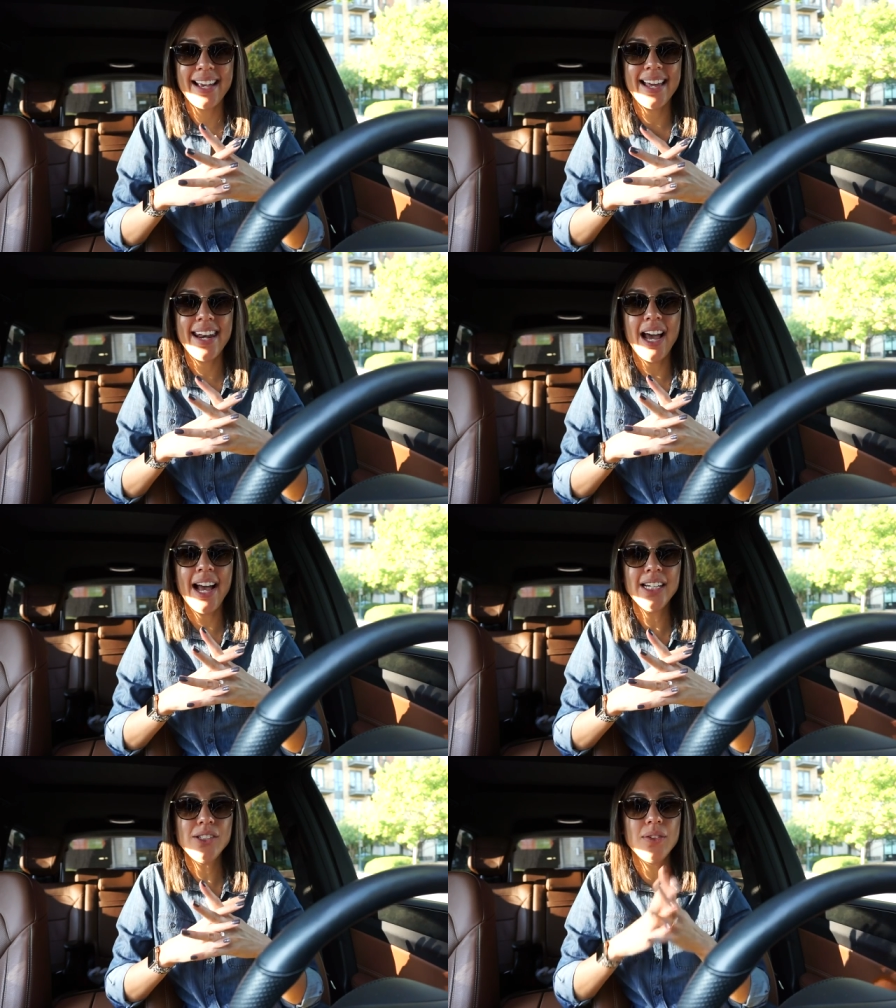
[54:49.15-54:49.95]
And
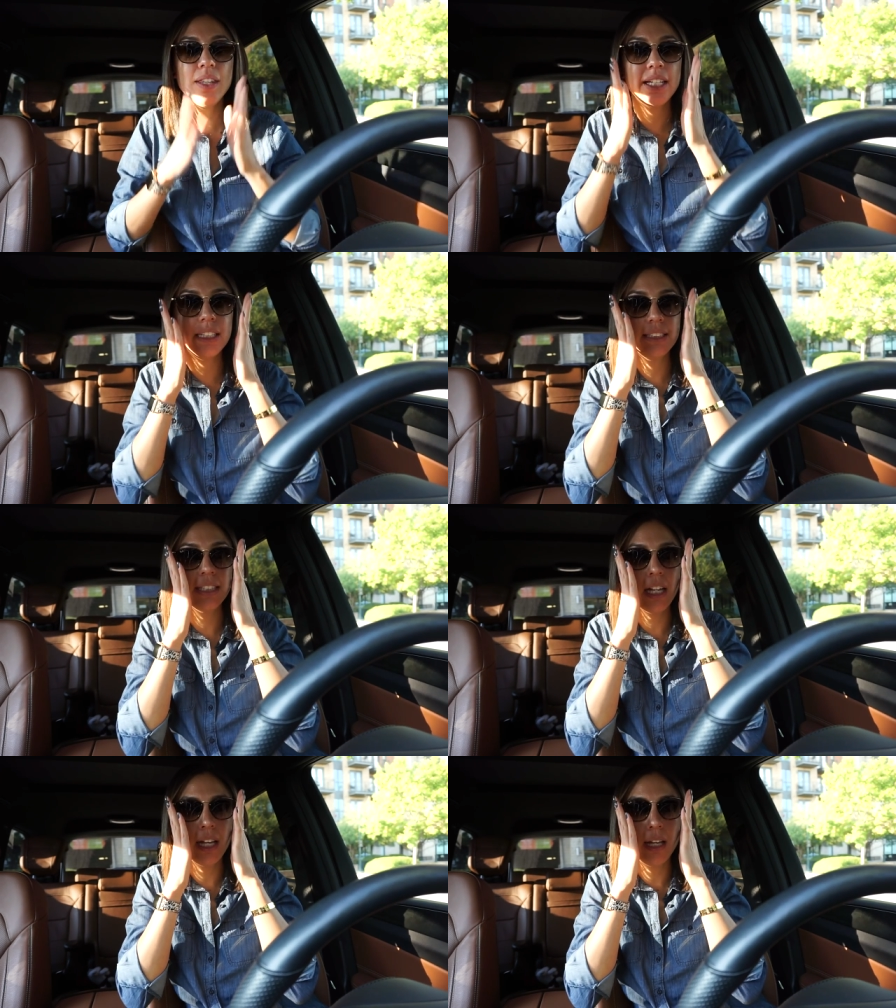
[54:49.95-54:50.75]
I do
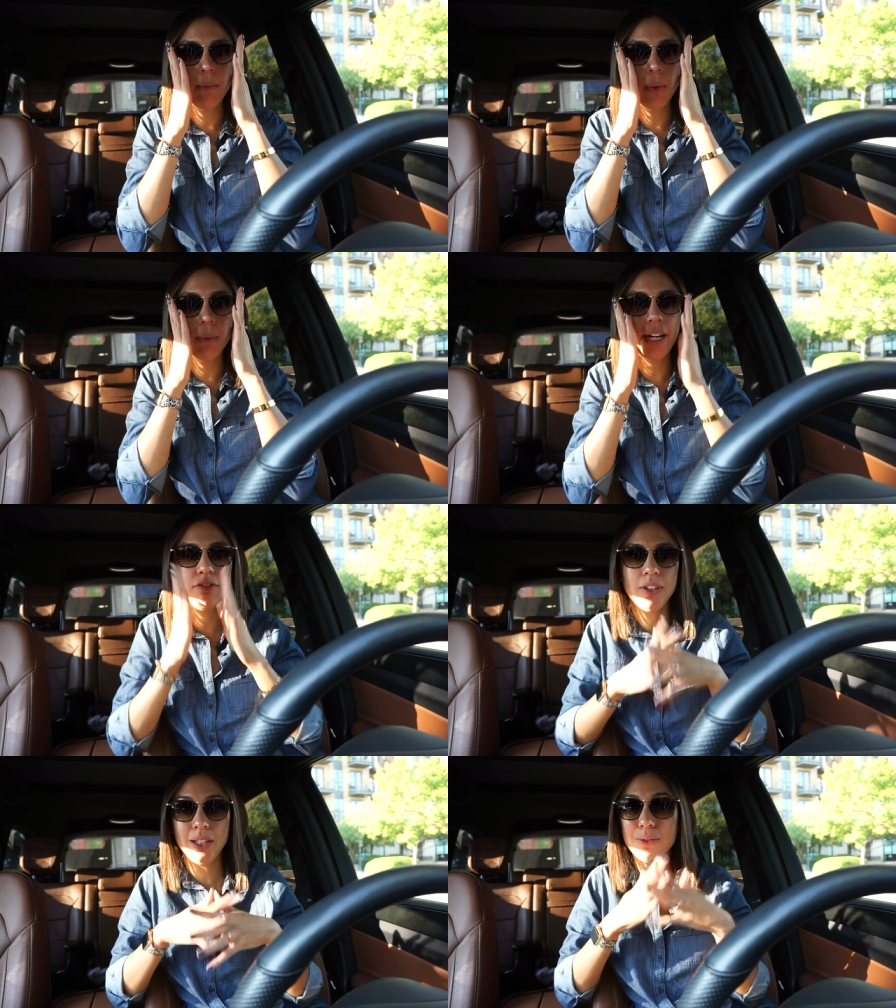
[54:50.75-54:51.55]
this um, when
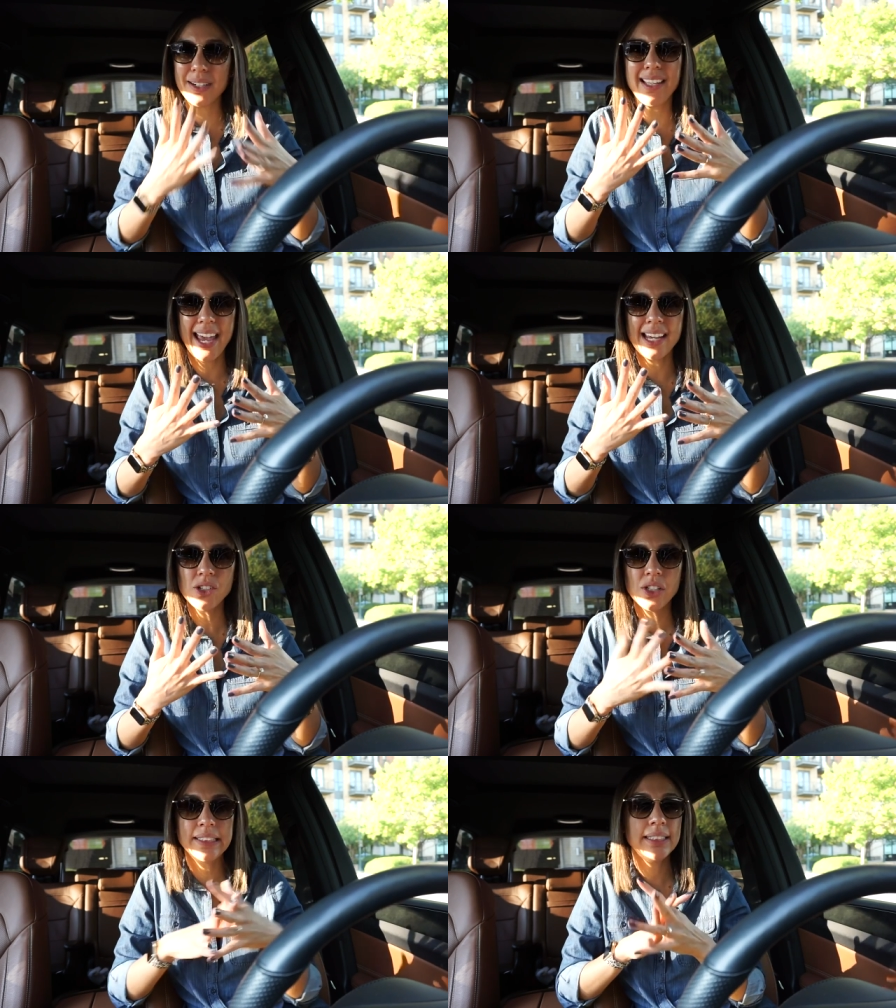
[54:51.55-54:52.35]
I'm feeling really
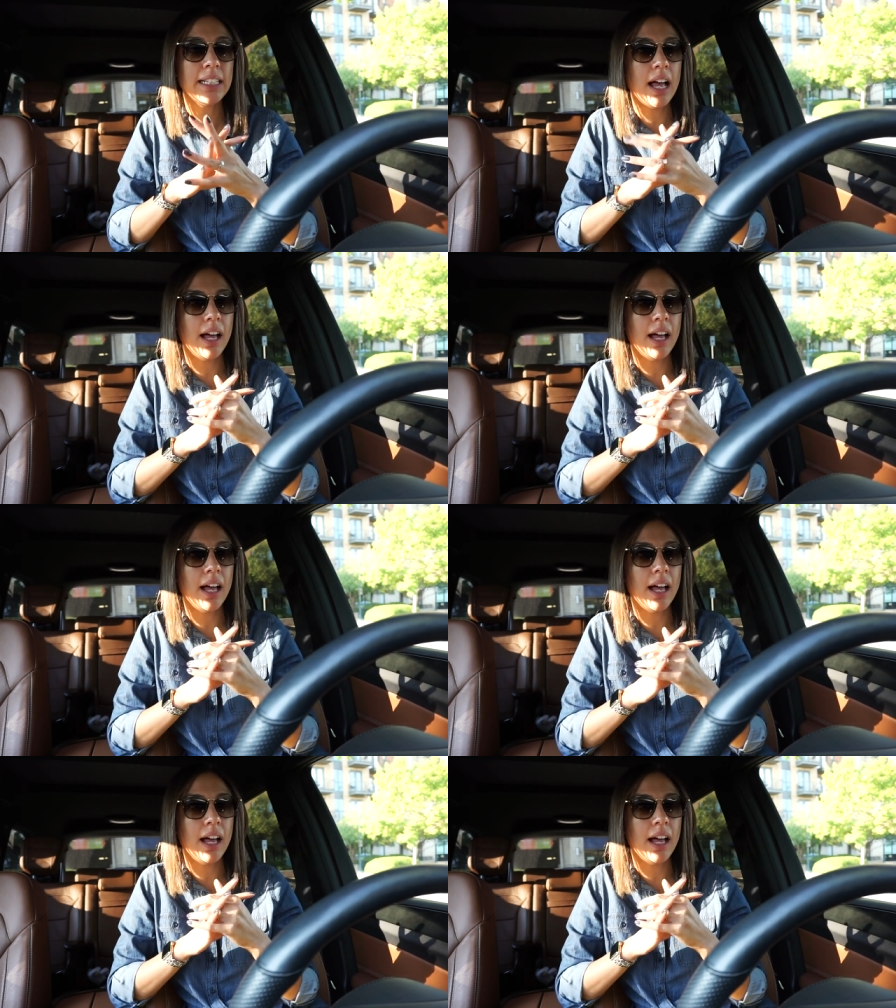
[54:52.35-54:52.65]
anxious,